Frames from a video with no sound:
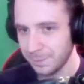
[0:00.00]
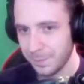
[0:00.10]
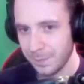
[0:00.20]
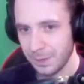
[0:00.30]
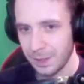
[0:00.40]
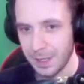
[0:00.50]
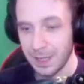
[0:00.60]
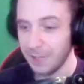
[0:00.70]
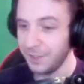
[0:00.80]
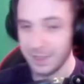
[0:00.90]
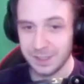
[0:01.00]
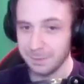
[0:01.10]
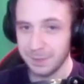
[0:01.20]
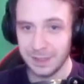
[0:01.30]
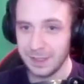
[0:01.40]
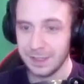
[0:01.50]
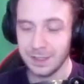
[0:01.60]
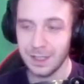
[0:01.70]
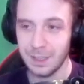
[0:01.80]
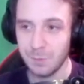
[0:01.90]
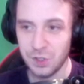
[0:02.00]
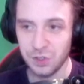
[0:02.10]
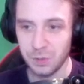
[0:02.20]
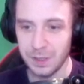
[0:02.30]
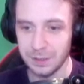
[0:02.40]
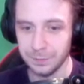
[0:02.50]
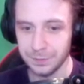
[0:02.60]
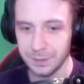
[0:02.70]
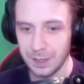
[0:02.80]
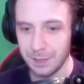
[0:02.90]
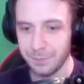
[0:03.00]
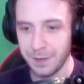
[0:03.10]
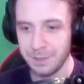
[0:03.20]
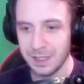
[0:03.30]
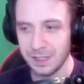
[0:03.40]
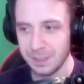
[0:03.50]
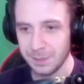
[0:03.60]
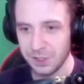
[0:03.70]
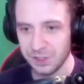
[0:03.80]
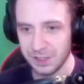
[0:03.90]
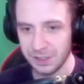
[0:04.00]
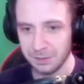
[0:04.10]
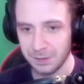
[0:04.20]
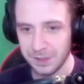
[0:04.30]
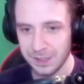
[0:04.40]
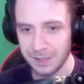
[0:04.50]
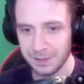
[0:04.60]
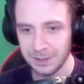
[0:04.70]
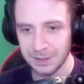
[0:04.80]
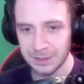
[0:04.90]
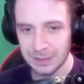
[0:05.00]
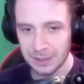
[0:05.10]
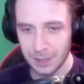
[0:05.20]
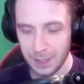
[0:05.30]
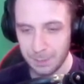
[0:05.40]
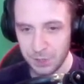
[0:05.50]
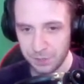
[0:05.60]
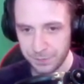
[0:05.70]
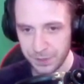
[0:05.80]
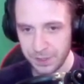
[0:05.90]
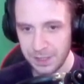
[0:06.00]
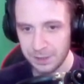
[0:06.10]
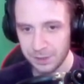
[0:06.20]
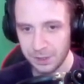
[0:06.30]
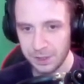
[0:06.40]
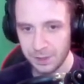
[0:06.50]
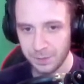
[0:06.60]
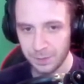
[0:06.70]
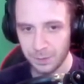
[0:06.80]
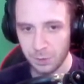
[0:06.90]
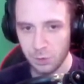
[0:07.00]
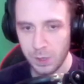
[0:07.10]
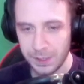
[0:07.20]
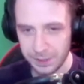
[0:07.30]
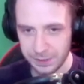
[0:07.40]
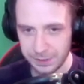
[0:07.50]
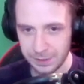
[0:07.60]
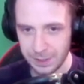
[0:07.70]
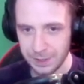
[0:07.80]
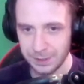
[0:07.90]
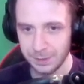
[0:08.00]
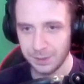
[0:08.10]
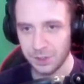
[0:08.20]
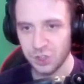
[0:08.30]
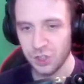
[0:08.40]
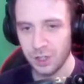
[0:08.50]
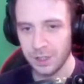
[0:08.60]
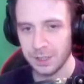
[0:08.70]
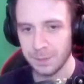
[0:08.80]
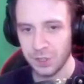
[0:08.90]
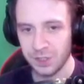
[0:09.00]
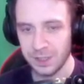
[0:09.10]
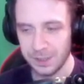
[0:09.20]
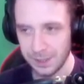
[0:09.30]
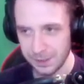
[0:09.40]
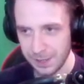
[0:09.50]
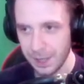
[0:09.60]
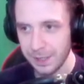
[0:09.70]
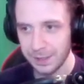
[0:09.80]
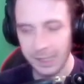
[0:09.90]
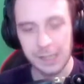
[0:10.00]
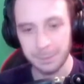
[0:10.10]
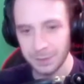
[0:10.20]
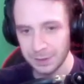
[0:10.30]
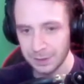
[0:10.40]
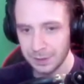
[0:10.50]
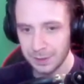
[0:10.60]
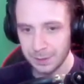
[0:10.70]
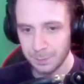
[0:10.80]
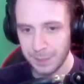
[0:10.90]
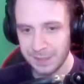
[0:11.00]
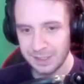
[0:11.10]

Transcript: And that's completed mission 12. Very easy mission to do, considering. Mission 13, the quickest and the shortest mission in the entire game. Basically, you